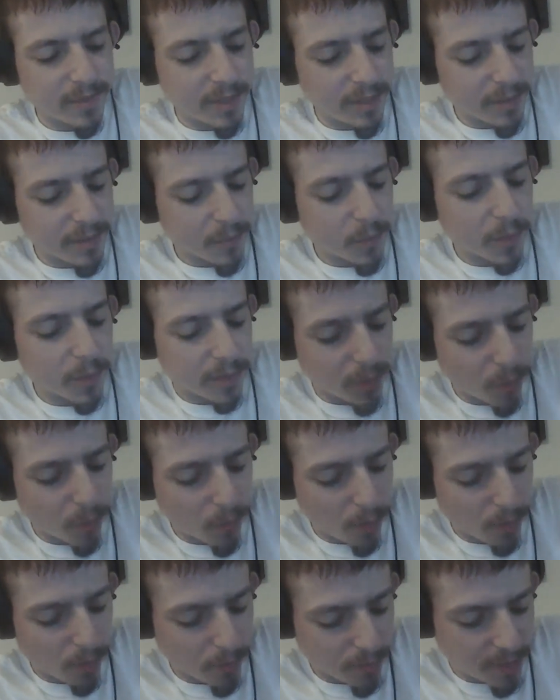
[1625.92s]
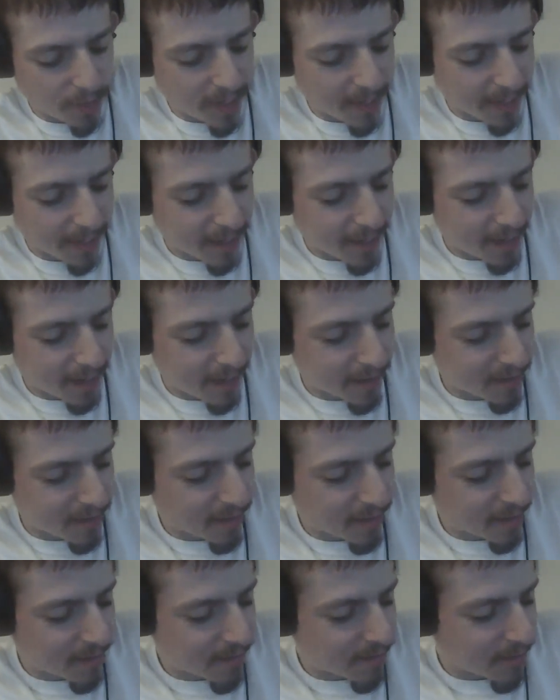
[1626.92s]
With the whole taking names,
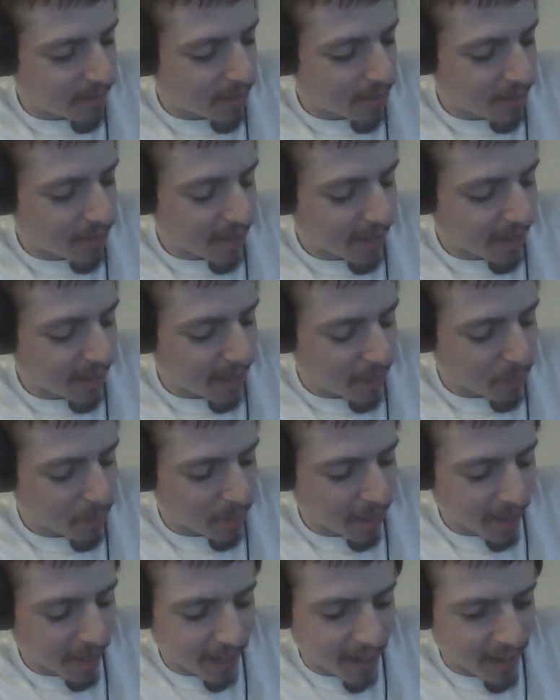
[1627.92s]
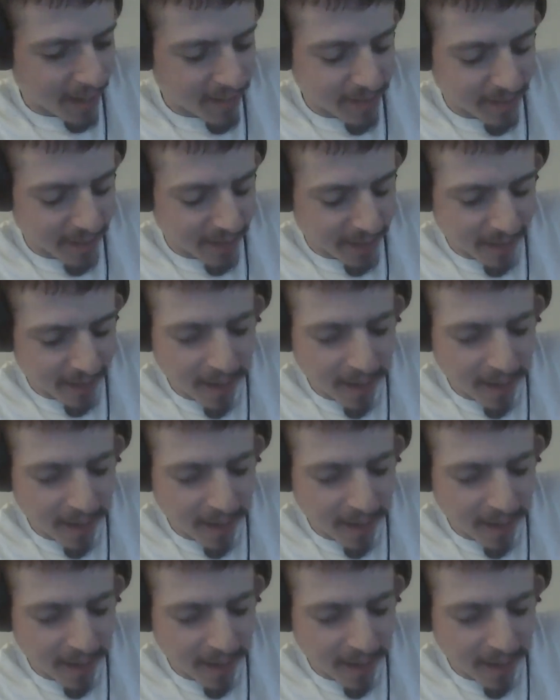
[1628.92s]
kicking ass thing,